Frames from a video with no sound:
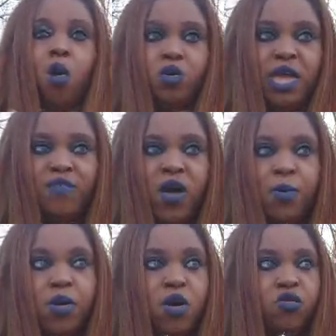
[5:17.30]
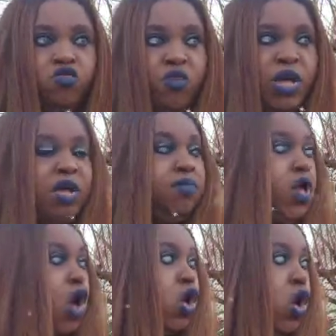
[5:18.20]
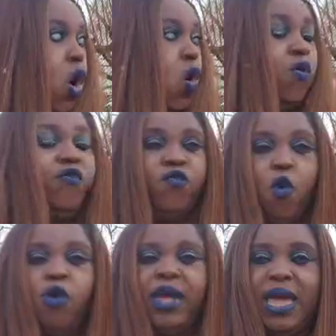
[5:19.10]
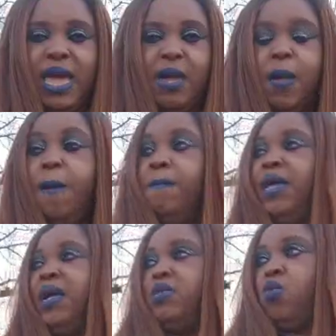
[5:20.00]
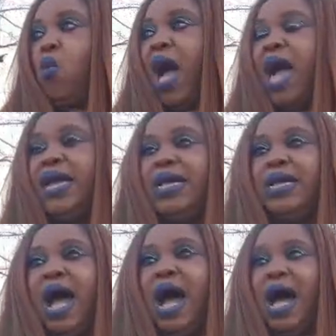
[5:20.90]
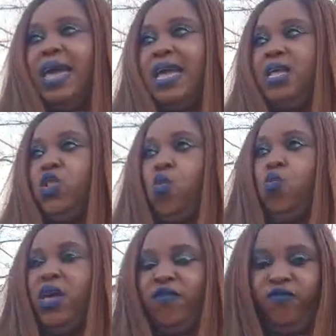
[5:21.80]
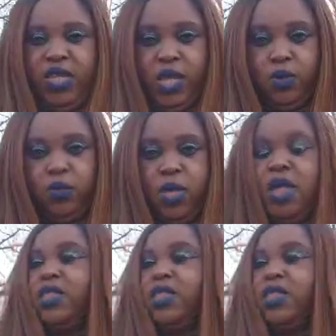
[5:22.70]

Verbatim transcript: Don't give up on your dreams. Go for it. Because why? God is with you.